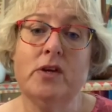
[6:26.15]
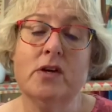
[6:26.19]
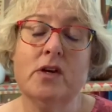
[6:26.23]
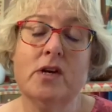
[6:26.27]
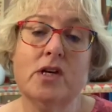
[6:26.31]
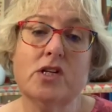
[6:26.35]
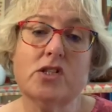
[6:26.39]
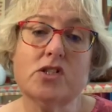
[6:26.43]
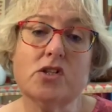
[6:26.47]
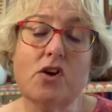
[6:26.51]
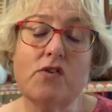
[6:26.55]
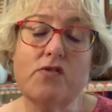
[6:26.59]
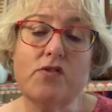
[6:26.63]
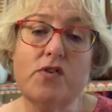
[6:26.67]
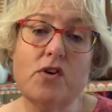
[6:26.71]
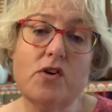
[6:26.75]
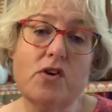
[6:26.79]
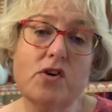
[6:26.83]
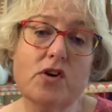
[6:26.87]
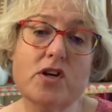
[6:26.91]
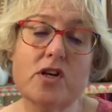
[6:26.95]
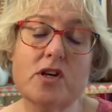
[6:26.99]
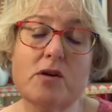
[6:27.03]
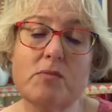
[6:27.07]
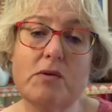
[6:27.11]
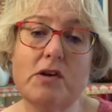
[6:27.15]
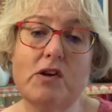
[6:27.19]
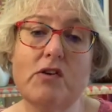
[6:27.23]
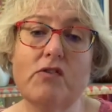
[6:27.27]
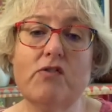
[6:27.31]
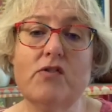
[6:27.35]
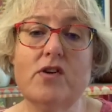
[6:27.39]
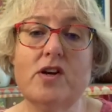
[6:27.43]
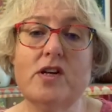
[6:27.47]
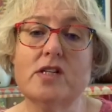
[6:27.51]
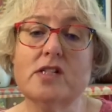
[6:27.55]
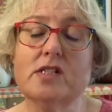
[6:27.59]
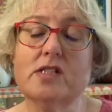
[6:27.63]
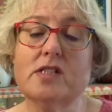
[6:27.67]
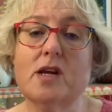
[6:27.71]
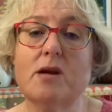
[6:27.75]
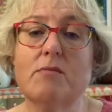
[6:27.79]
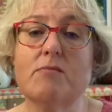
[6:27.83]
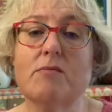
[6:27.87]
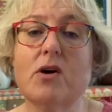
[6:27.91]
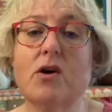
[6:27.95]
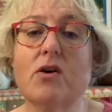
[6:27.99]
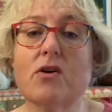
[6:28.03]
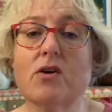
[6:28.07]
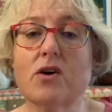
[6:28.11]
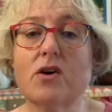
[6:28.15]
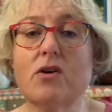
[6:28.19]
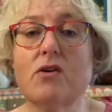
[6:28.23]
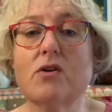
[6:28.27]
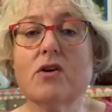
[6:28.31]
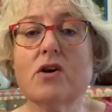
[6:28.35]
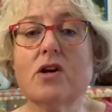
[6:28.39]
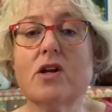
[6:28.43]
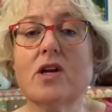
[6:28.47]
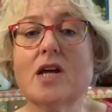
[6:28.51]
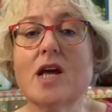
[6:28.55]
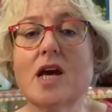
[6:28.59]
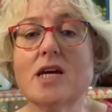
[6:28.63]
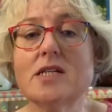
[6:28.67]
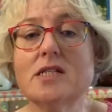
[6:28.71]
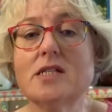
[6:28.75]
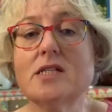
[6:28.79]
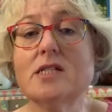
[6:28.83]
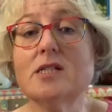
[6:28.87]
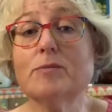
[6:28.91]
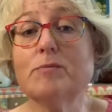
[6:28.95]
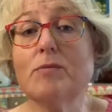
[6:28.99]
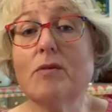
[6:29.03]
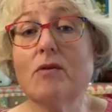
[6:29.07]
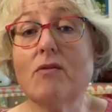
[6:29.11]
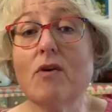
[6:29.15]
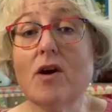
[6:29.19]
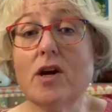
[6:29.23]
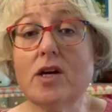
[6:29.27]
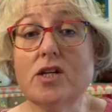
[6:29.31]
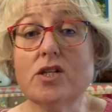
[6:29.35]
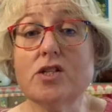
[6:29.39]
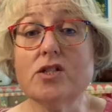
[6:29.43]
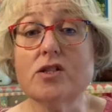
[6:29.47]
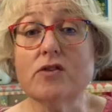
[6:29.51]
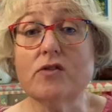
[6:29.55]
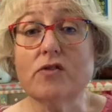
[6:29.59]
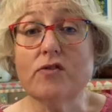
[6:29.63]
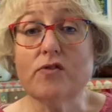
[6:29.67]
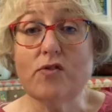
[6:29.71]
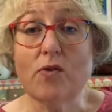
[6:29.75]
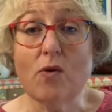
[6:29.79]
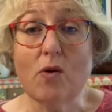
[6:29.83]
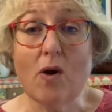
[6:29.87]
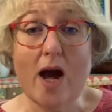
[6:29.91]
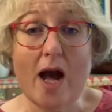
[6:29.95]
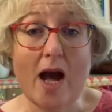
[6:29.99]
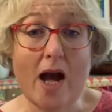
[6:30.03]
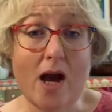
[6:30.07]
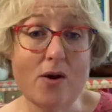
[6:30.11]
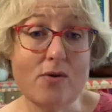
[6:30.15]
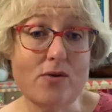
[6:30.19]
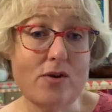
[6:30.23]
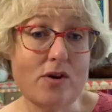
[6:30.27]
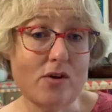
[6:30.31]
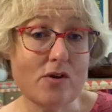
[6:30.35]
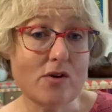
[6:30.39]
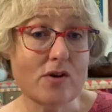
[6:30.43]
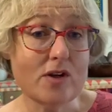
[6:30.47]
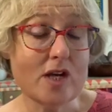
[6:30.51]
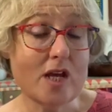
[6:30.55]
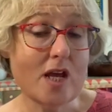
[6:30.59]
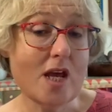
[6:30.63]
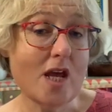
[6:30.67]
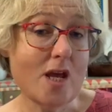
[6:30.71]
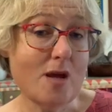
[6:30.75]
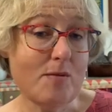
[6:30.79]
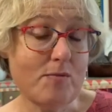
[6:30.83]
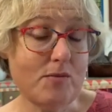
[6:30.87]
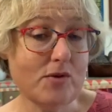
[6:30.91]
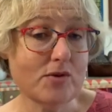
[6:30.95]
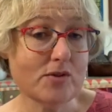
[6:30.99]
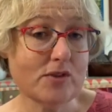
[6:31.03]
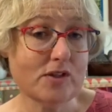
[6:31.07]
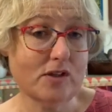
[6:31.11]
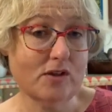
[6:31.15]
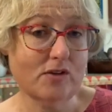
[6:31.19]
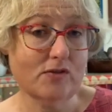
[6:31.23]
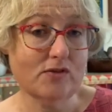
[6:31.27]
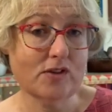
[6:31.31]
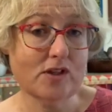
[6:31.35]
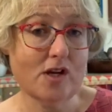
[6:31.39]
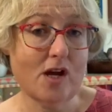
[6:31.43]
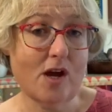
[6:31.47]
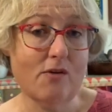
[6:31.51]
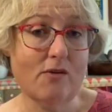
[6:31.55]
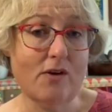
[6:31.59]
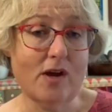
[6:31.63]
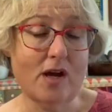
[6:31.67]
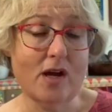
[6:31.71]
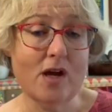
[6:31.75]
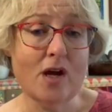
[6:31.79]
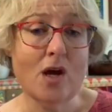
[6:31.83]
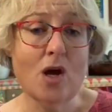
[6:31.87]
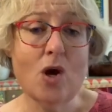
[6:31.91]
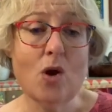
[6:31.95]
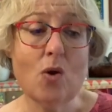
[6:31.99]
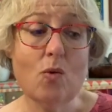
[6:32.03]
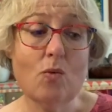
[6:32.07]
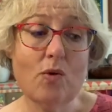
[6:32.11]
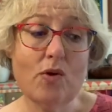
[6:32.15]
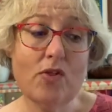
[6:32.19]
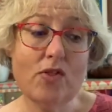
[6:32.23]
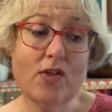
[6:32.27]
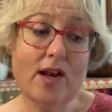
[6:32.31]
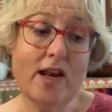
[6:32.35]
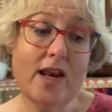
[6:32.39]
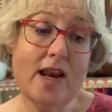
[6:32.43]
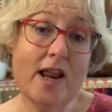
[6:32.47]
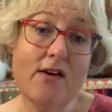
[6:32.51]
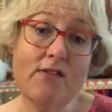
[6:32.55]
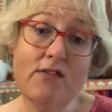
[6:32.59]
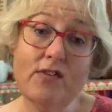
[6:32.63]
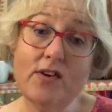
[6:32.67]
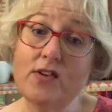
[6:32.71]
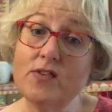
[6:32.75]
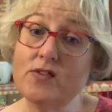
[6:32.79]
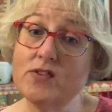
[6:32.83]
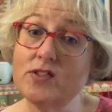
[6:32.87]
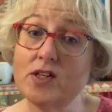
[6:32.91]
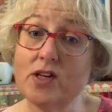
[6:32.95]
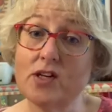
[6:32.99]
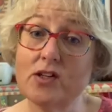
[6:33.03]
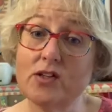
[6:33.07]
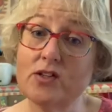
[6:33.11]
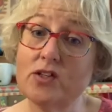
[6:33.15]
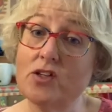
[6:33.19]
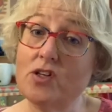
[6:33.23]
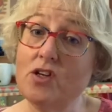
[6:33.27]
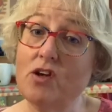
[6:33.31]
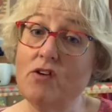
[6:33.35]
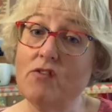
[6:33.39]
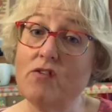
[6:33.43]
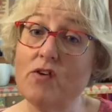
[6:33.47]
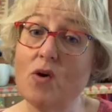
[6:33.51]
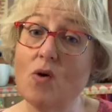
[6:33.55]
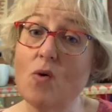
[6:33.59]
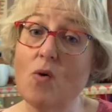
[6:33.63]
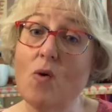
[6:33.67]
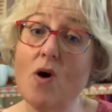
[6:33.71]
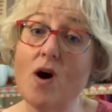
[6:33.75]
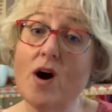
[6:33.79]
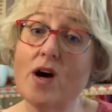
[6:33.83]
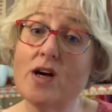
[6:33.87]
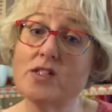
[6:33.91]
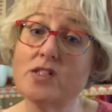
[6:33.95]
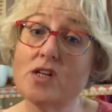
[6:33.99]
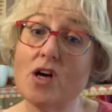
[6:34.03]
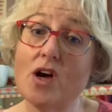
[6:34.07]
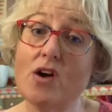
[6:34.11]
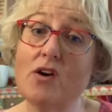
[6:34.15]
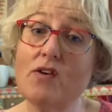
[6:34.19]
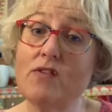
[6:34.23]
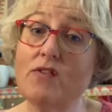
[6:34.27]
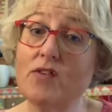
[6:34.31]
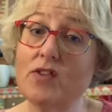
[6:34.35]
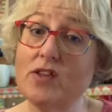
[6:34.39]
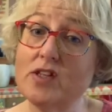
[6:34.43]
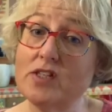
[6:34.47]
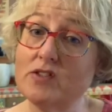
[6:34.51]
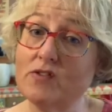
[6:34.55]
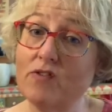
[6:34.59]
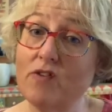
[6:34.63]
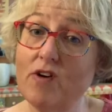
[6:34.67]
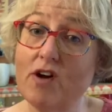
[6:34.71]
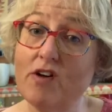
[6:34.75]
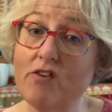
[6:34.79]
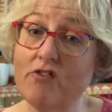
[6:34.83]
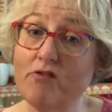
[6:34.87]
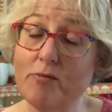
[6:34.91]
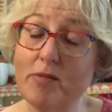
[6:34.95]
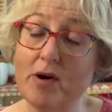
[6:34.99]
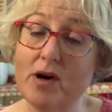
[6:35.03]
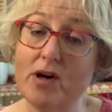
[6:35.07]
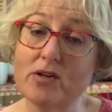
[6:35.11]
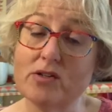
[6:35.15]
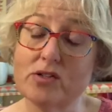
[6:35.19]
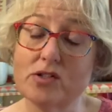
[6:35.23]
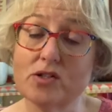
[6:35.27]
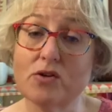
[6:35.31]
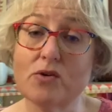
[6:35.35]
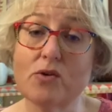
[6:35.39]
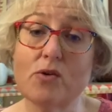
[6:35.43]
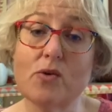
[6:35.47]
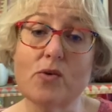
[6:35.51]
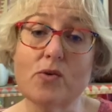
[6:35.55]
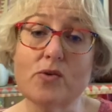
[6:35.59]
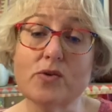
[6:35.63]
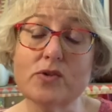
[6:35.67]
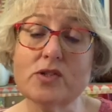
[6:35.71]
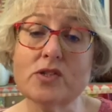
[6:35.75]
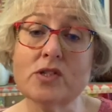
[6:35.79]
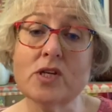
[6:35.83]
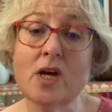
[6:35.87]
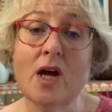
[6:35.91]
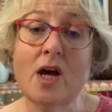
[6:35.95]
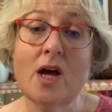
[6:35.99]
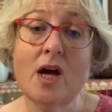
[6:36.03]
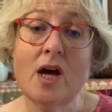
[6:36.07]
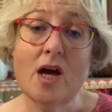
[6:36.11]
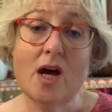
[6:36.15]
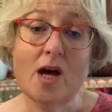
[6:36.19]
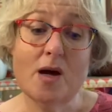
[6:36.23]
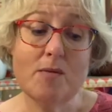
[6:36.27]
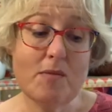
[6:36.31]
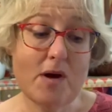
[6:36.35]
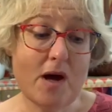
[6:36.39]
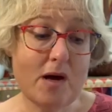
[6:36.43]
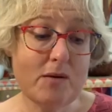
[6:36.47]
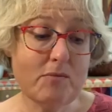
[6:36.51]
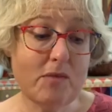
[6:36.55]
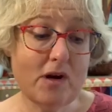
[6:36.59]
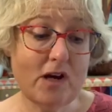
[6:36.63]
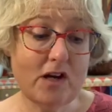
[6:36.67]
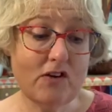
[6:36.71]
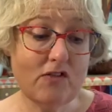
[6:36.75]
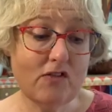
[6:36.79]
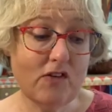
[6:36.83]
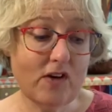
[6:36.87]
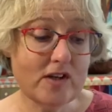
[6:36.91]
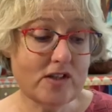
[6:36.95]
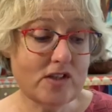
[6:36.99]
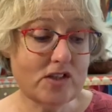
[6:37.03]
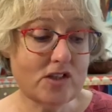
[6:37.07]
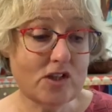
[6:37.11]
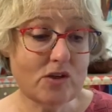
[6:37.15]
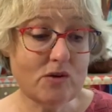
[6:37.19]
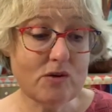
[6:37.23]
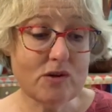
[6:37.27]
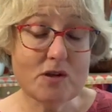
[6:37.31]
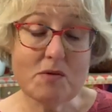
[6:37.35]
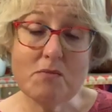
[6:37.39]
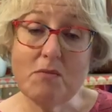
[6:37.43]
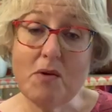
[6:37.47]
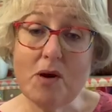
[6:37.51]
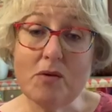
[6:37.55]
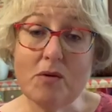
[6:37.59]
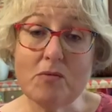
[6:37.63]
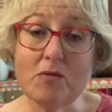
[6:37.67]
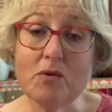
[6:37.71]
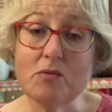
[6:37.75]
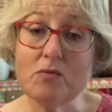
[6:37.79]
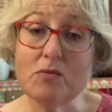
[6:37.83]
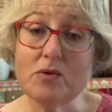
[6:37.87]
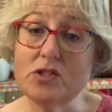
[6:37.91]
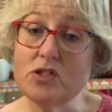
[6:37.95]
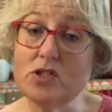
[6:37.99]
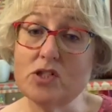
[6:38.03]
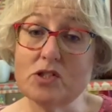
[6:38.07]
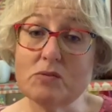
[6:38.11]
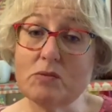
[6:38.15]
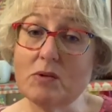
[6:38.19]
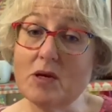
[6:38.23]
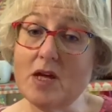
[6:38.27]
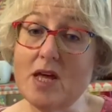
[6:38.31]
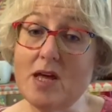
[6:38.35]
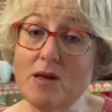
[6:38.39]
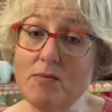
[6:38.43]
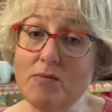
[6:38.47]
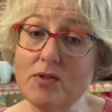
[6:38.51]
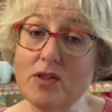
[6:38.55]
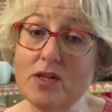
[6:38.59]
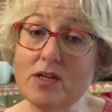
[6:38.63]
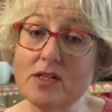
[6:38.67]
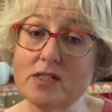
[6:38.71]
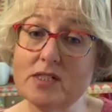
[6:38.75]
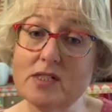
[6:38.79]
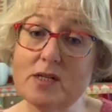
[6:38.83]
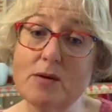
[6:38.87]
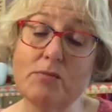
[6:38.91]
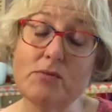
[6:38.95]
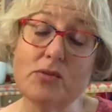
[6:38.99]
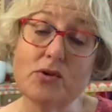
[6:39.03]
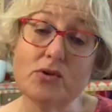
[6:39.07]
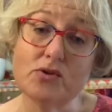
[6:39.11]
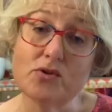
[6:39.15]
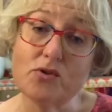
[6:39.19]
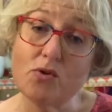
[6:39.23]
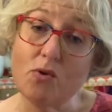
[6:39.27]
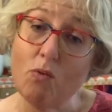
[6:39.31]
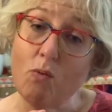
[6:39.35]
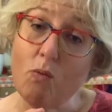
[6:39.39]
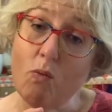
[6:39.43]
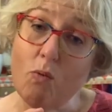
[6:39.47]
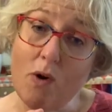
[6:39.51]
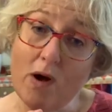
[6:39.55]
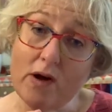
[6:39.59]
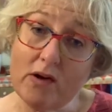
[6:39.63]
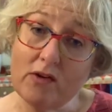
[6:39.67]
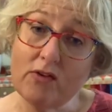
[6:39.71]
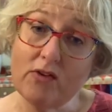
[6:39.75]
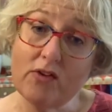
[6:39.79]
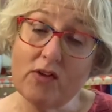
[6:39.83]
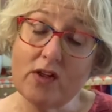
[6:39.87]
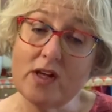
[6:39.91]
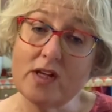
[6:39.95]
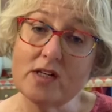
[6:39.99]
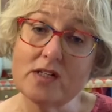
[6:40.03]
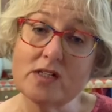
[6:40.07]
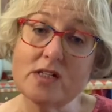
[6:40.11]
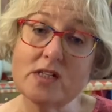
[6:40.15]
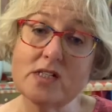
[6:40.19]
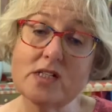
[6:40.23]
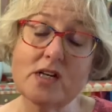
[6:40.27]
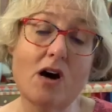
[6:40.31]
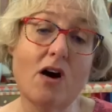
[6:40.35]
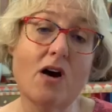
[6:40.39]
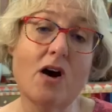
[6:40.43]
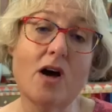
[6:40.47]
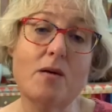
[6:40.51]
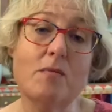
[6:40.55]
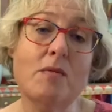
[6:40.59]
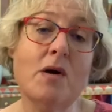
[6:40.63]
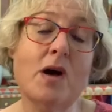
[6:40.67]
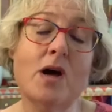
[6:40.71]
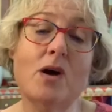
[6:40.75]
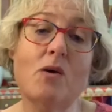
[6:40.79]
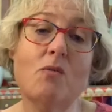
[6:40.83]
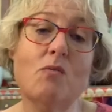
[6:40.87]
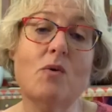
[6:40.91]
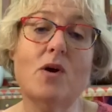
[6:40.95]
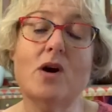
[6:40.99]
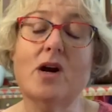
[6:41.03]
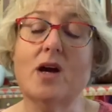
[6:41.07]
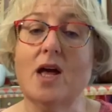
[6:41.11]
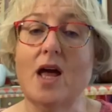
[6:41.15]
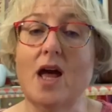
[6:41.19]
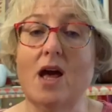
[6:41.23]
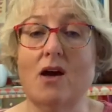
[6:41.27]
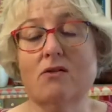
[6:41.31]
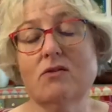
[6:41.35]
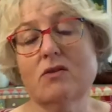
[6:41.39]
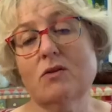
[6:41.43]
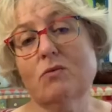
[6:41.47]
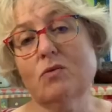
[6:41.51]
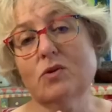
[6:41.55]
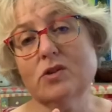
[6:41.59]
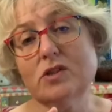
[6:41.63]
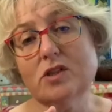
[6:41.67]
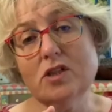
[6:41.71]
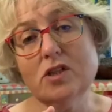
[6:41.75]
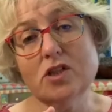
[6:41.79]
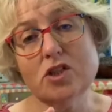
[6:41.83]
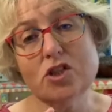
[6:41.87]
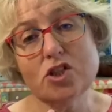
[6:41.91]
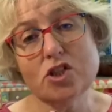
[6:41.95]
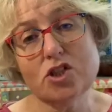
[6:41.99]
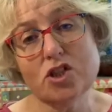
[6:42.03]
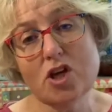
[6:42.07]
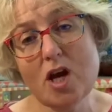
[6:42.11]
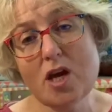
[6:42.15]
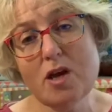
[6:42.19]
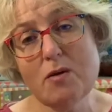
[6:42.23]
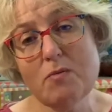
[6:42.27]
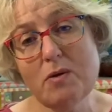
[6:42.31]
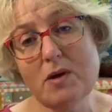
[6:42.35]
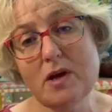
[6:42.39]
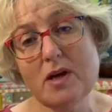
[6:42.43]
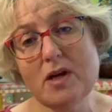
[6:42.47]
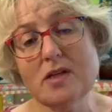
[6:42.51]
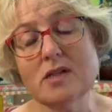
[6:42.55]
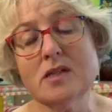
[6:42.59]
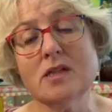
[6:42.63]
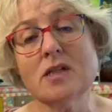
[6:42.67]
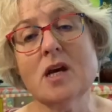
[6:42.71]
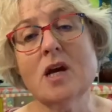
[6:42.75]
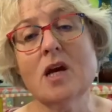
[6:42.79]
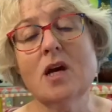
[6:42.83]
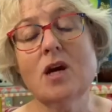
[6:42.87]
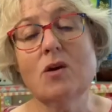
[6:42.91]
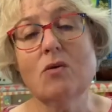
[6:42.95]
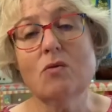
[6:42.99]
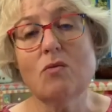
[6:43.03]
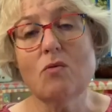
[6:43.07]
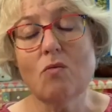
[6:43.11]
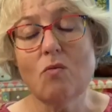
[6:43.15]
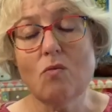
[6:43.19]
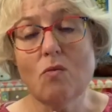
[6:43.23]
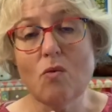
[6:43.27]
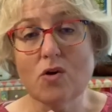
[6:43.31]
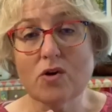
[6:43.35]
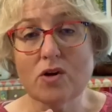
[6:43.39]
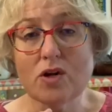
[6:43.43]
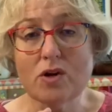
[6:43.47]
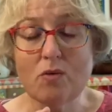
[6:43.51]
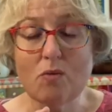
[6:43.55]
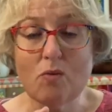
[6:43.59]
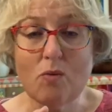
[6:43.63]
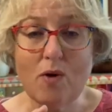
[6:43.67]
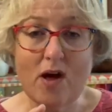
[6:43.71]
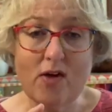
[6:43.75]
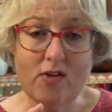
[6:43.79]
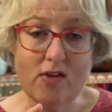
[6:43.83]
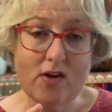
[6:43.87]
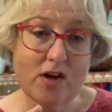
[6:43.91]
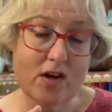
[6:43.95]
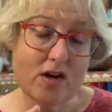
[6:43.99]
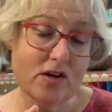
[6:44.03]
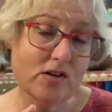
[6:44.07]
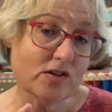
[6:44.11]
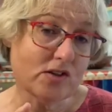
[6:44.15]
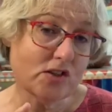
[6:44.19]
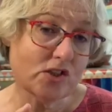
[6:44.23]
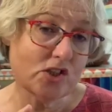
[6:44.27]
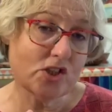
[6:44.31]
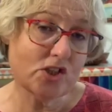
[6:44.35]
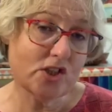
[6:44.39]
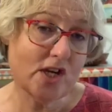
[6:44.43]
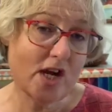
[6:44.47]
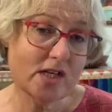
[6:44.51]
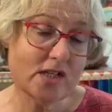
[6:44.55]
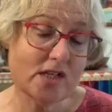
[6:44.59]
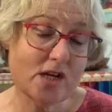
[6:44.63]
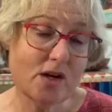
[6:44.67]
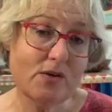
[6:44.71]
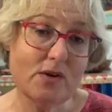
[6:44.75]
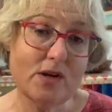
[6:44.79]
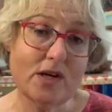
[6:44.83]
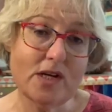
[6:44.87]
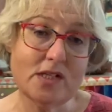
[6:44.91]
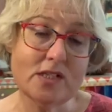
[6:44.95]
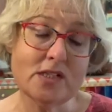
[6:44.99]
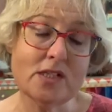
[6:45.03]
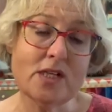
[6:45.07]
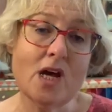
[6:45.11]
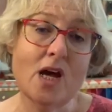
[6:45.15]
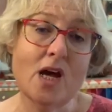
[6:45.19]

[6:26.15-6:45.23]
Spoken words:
So if you look at a bit of Frida Stenmark, you can get inspiration for how you could keep yourselves going with the level of skill that you've acquired over this 5-part course. And my advice to you at the moment would just keep things simple. Draw one thing at a time, work out what its shape is, where the cast shadow is,